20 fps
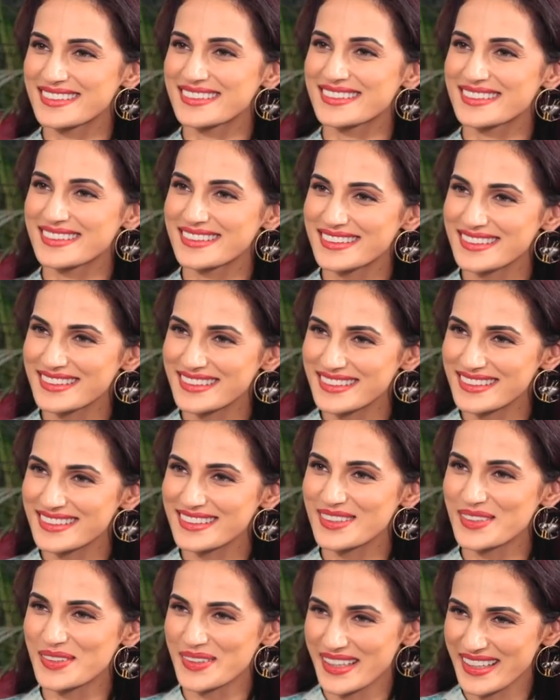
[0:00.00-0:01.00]
carrots
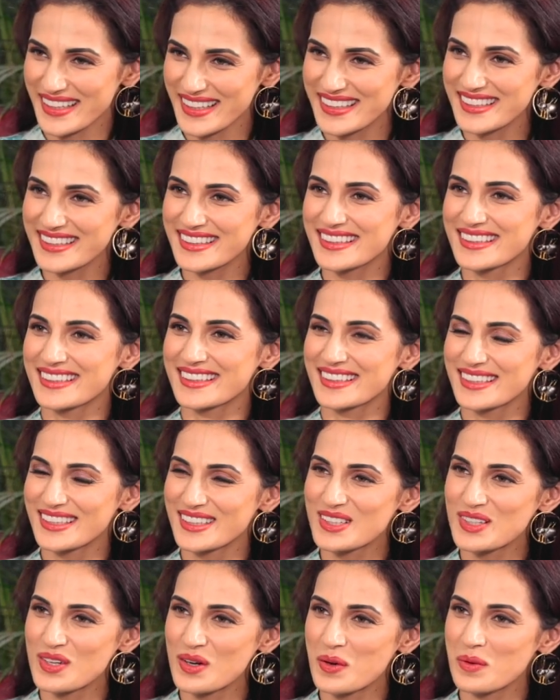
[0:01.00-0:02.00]
and
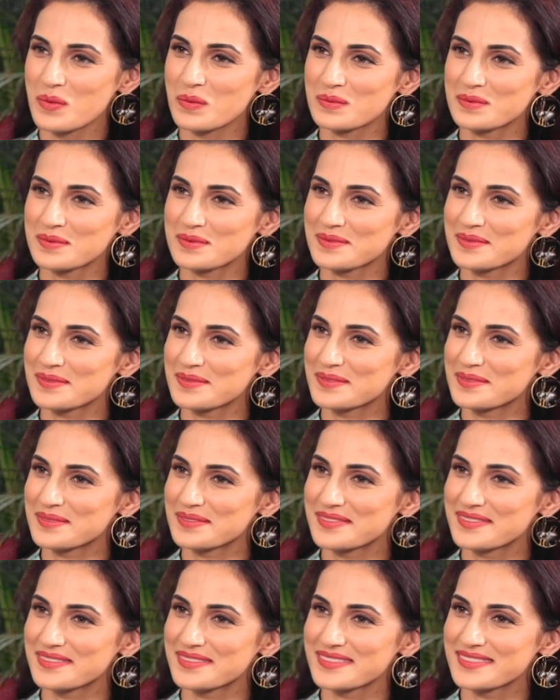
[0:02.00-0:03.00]
mama's other
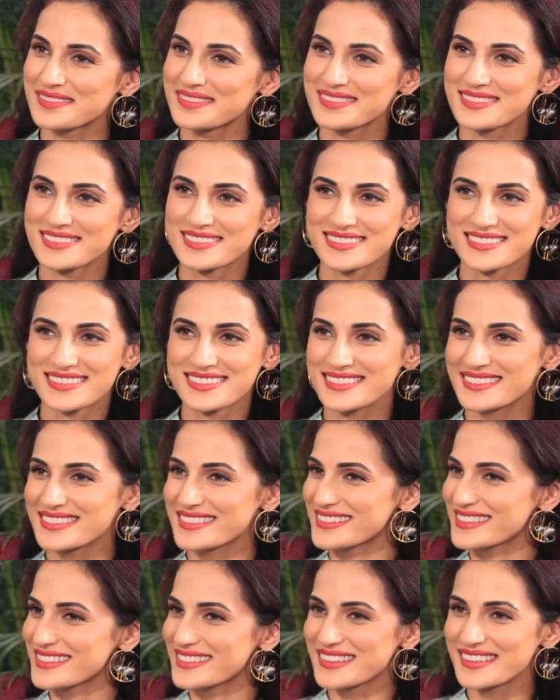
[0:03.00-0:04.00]
treats that she
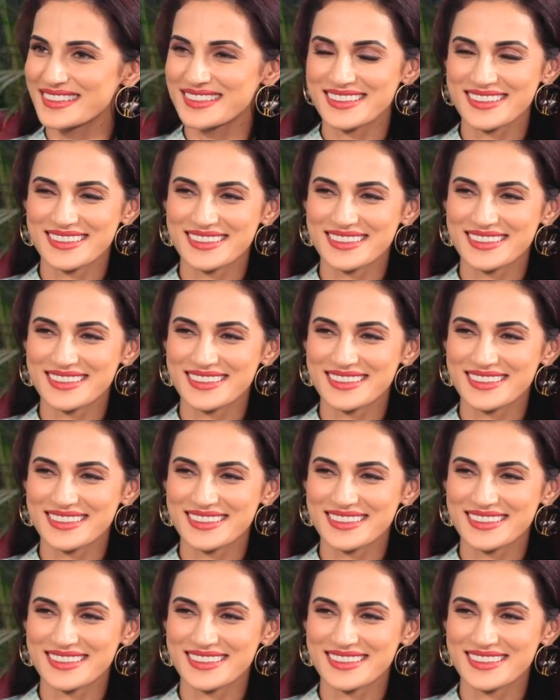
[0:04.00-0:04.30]
makes.